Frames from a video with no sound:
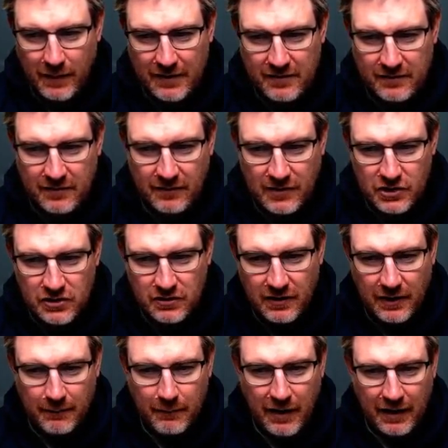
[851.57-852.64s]
made the decision to
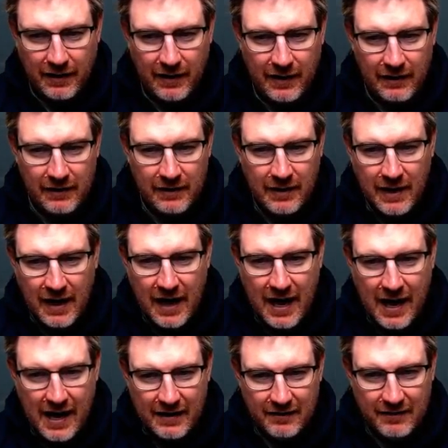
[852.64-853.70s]
come back here
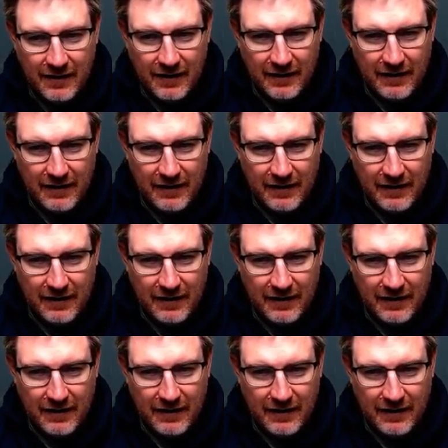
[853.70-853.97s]
and